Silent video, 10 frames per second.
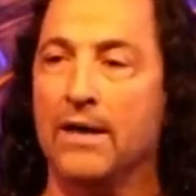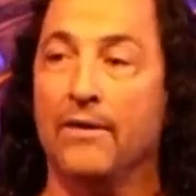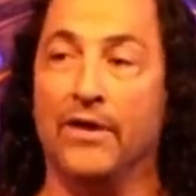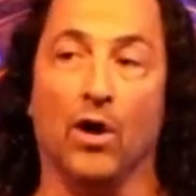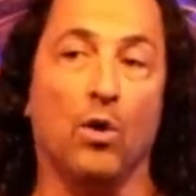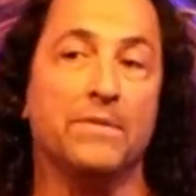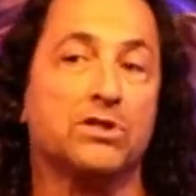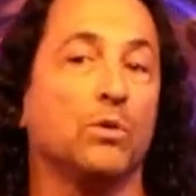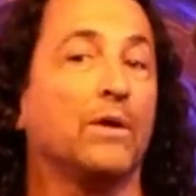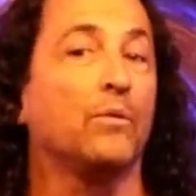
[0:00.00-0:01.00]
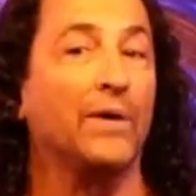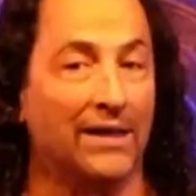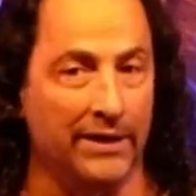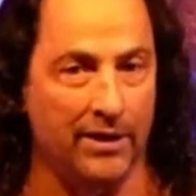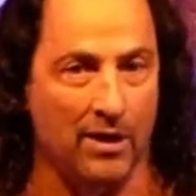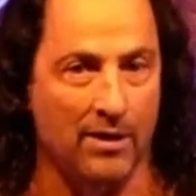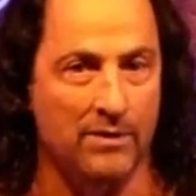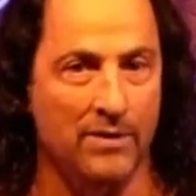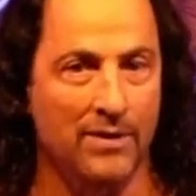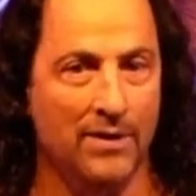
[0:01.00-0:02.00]
The ohm is who we really are
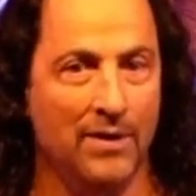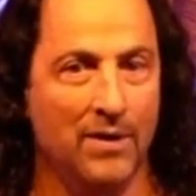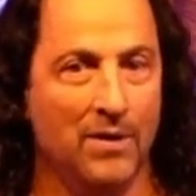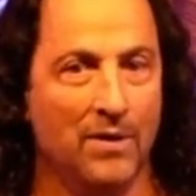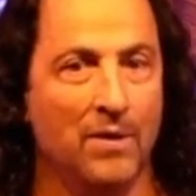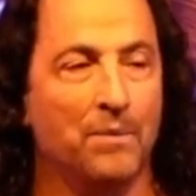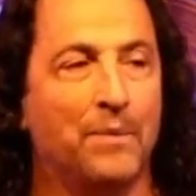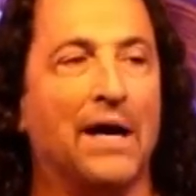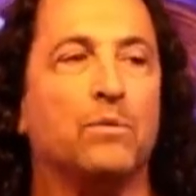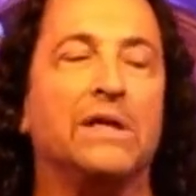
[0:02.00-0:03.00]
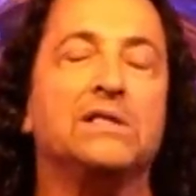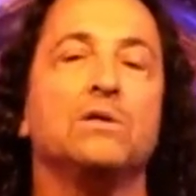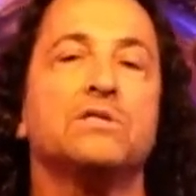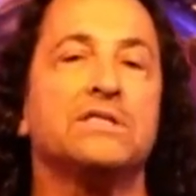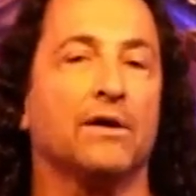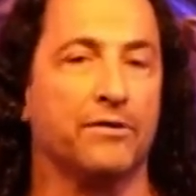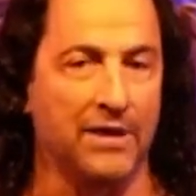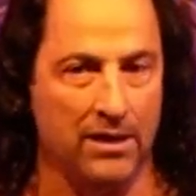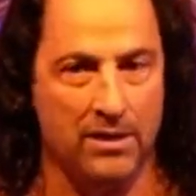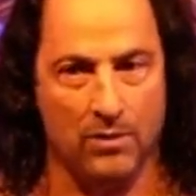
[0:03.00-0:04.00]
but we do still
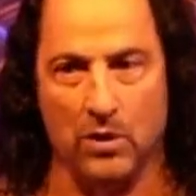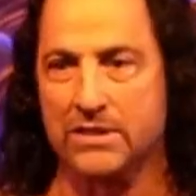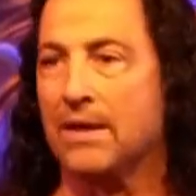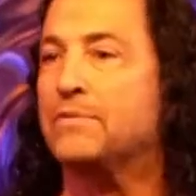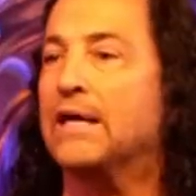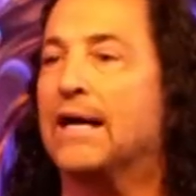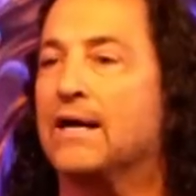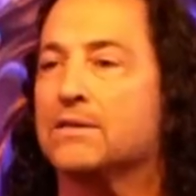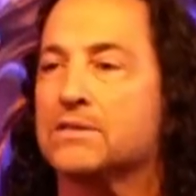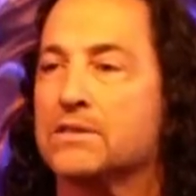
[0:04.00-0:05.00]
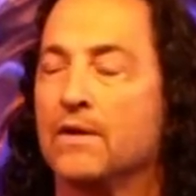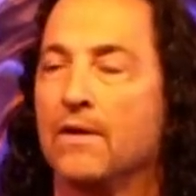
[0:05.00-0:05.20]
think we're something else.